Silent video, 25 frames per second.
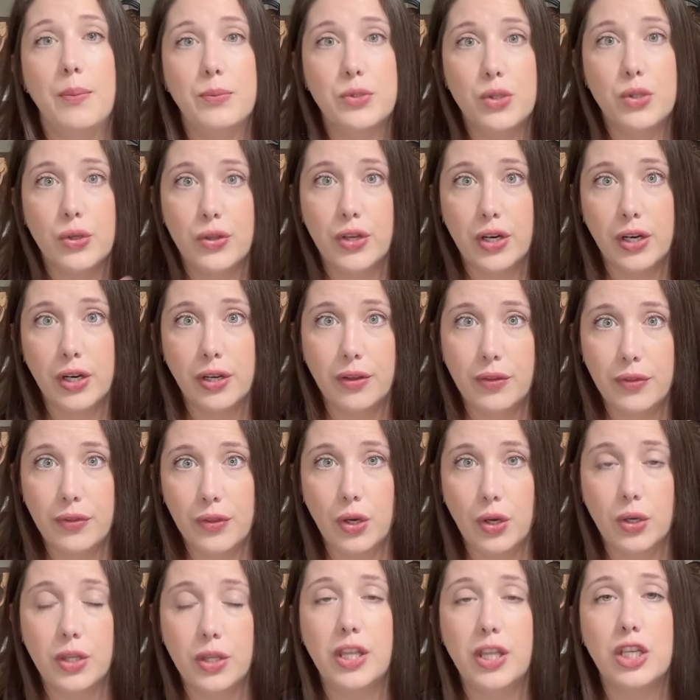so
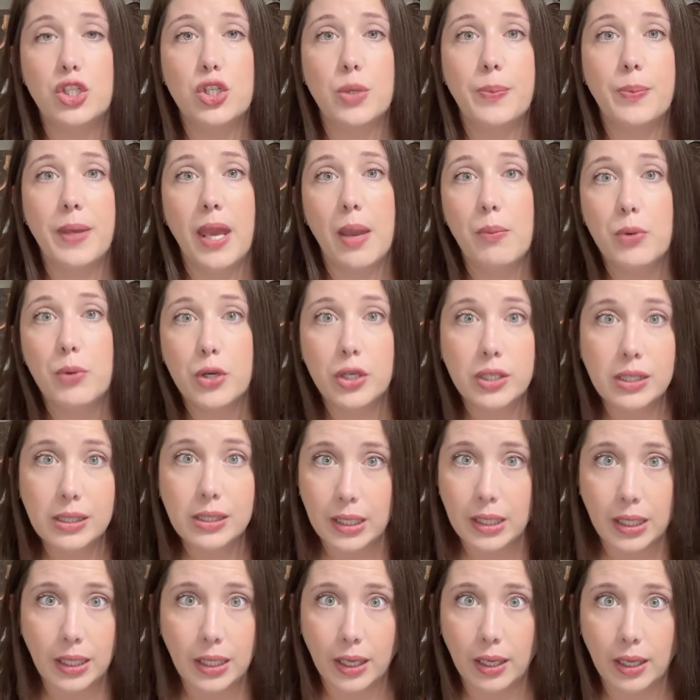they should be able to
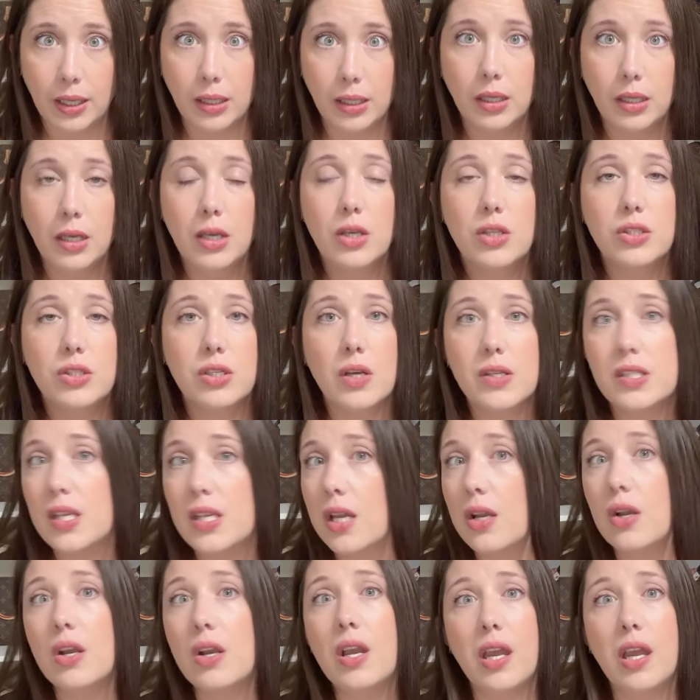clean it. So I was
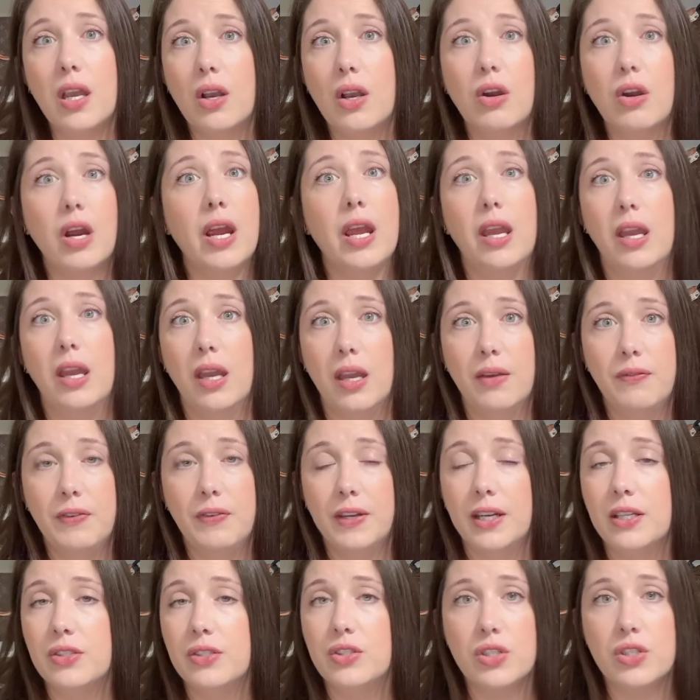like, okay, great, if
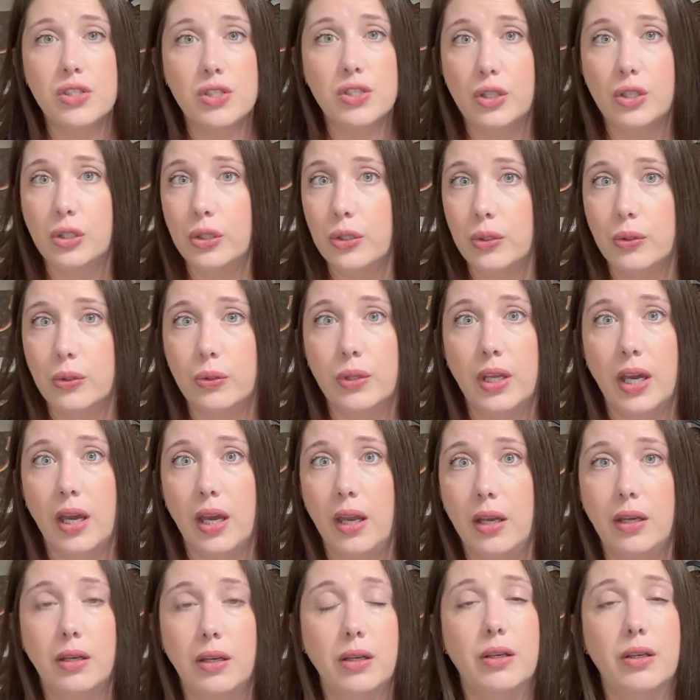it is just glue,
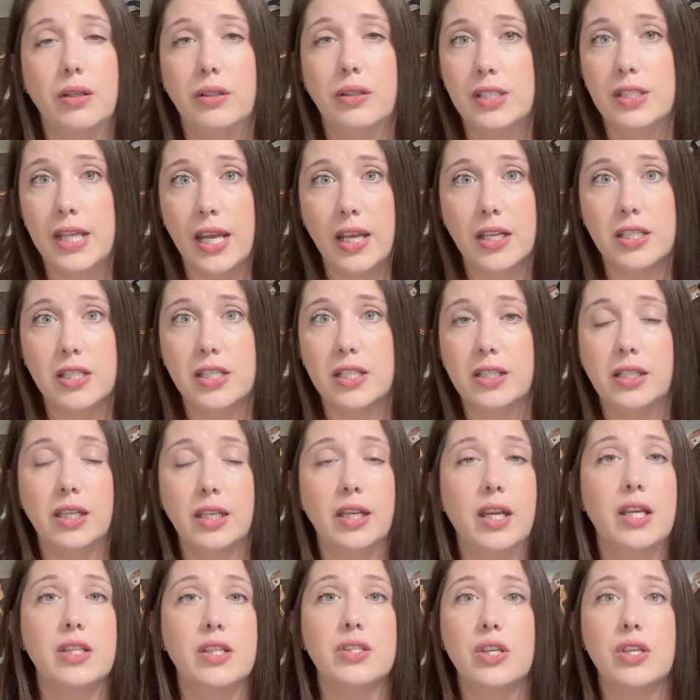then take it to
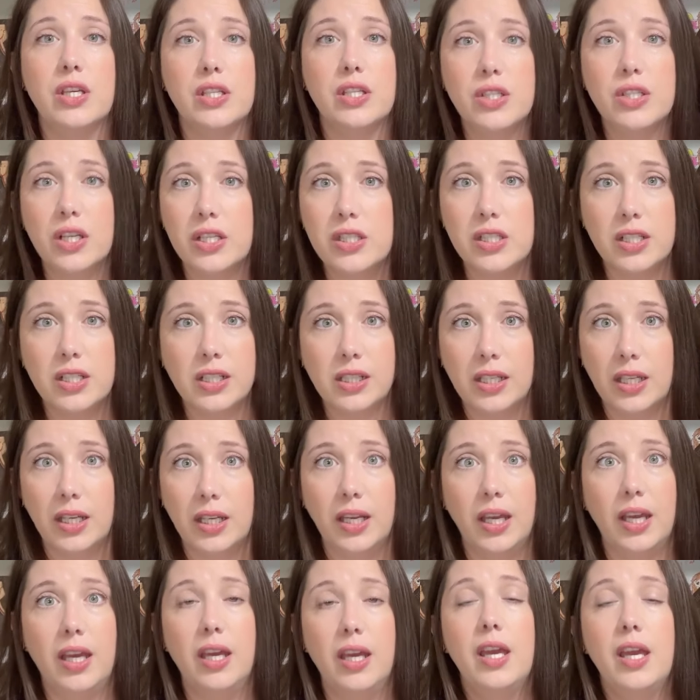clean it. So they took it to
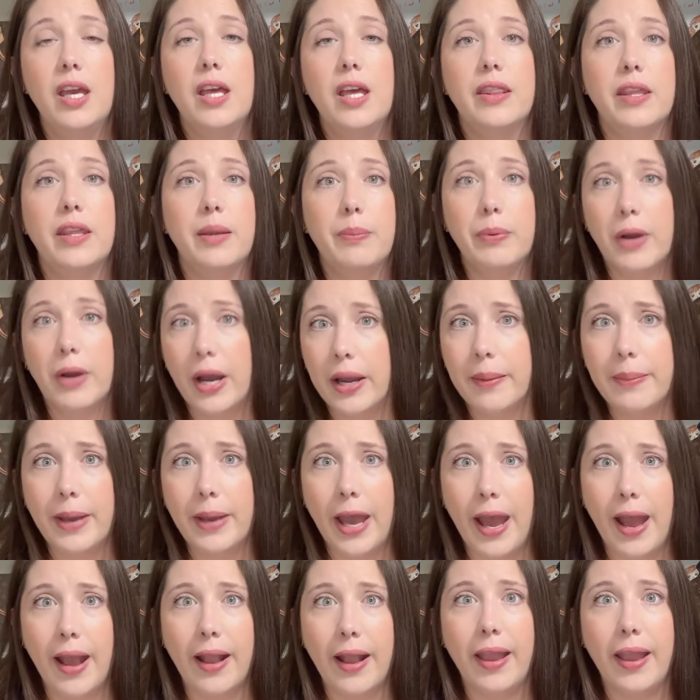clean it. They brought it
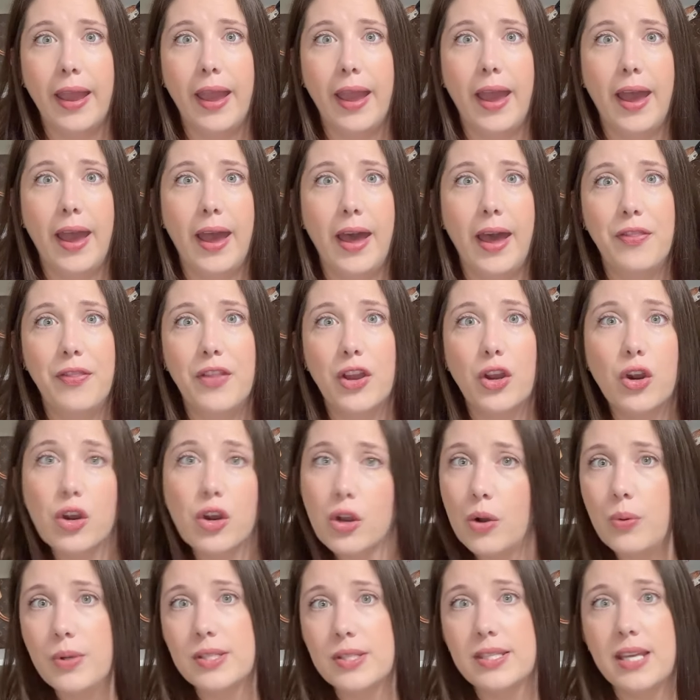back and the
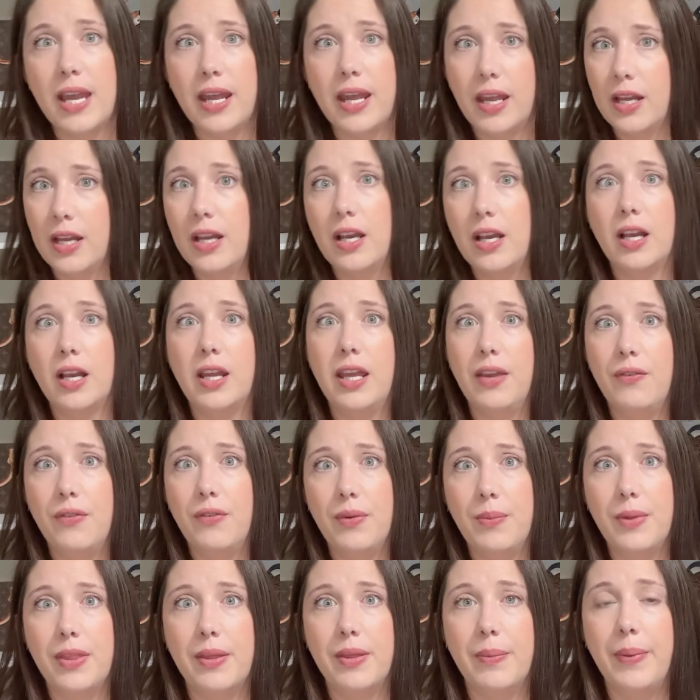girl was like
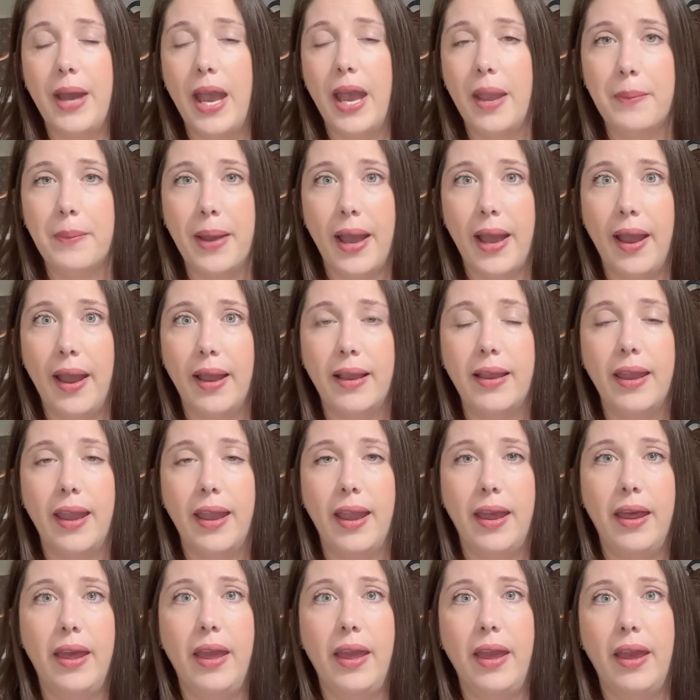giving me the bag back,
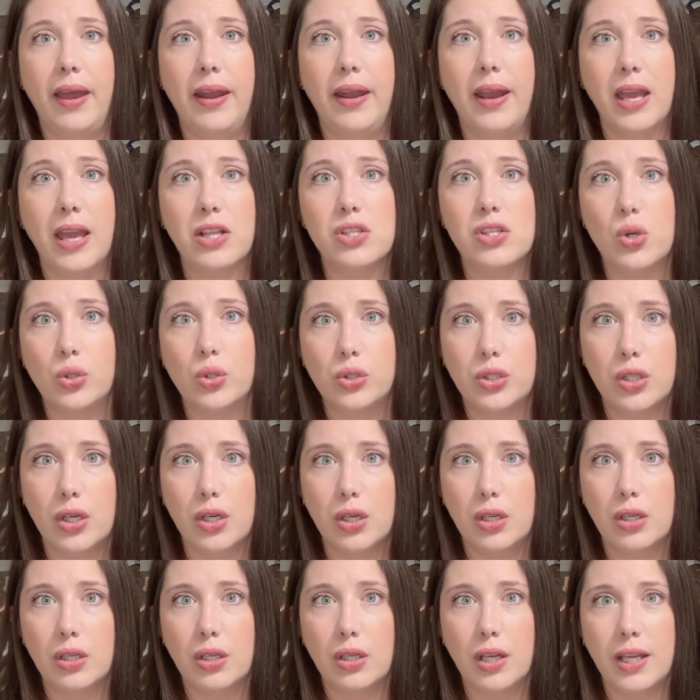and I told
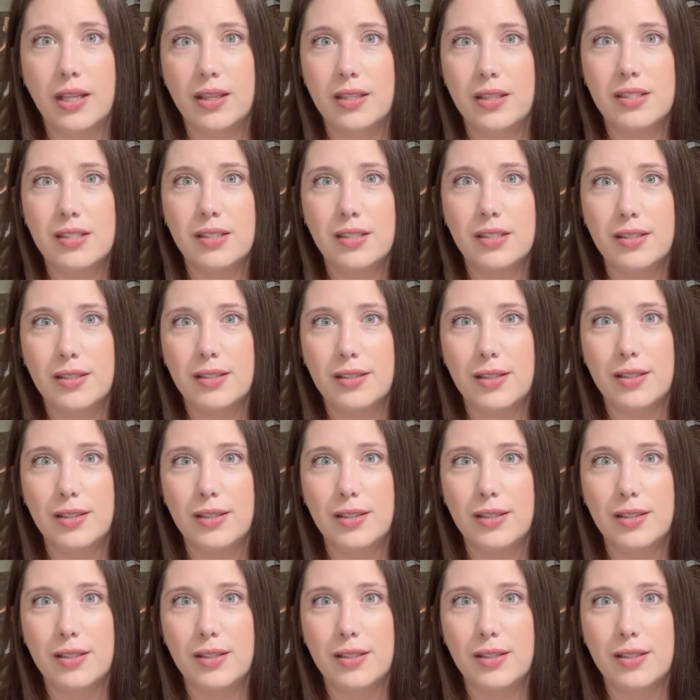her it's